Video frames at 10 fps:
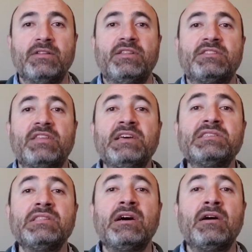The
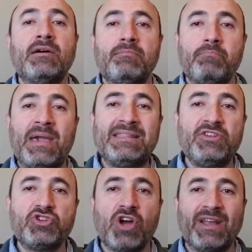Tesla made
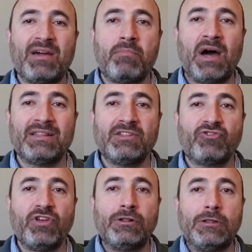in China Model
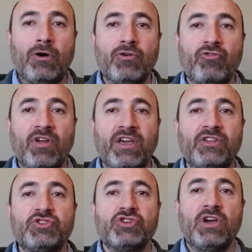3 long
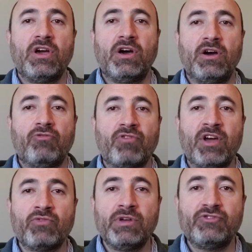range uh,
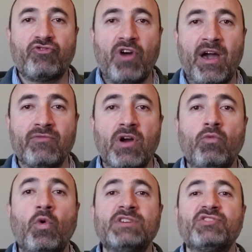rear wheel drive
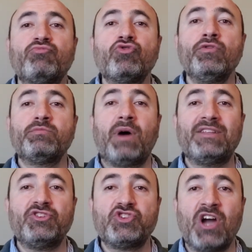was approved
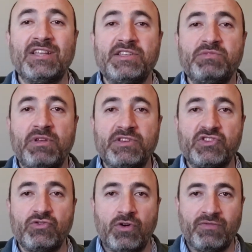by the Chinese
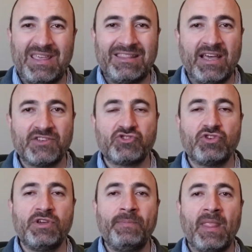Ministry of
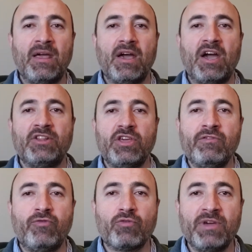Industry and
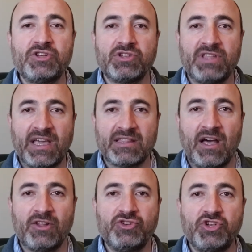Information
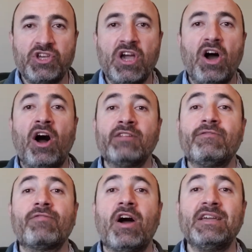Technology
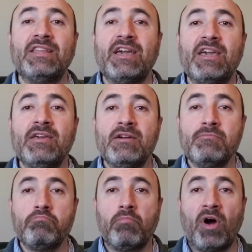on Friday,
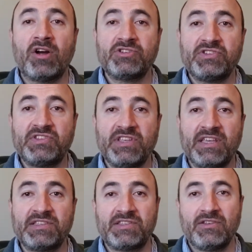March
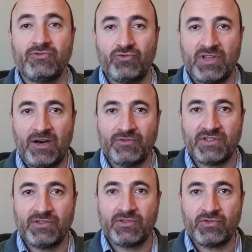6,
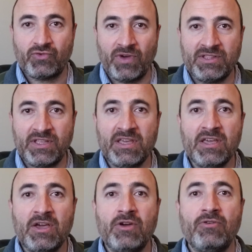2020,